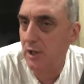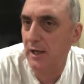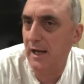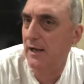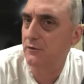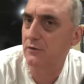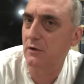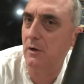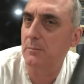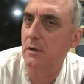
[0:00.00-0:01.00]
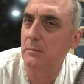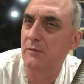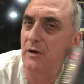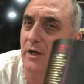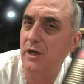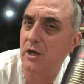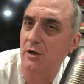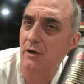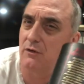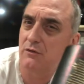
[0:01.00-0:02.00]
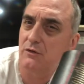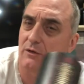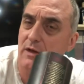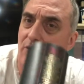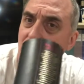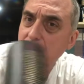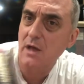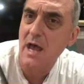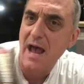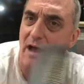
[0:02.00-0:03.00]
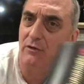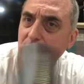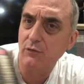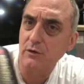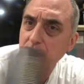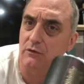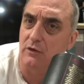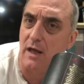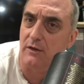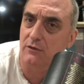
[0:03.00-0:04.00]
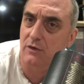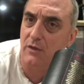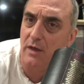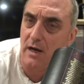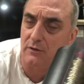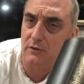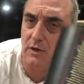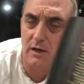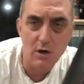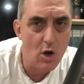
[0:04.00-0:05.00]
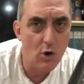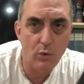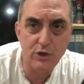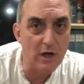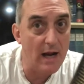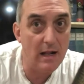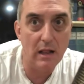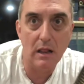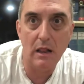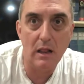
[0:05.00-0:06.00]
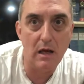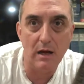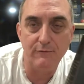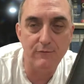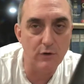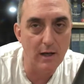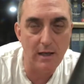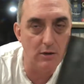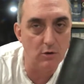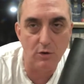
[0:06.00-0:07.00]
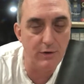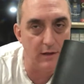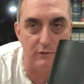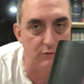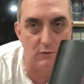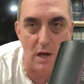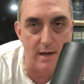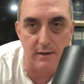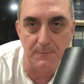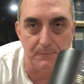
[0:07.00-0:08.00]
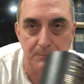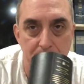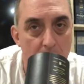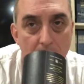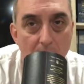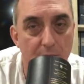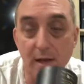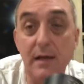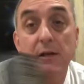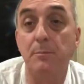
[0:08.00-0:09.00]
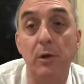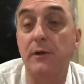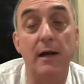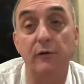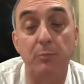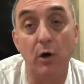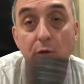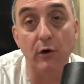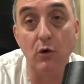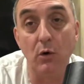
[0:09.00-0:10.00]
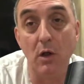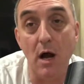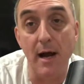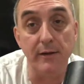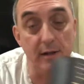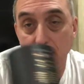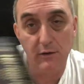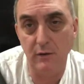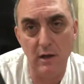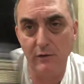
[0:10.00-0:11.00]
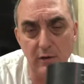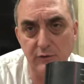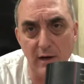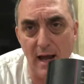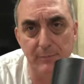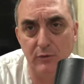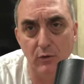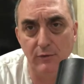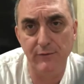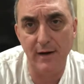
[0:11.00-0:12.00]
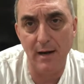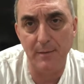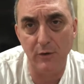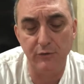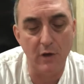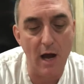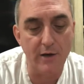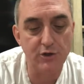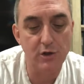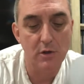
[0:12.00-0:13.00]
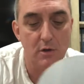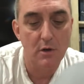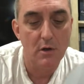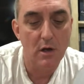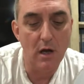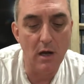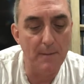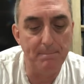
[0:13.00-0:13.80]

cask. So I'm going to be very curious to see how different this tastes than the Octarine, which I love. For an 8-year-old, it is like, they need to put that as part of their core line. It's an absolutely phenomenal Scotch. I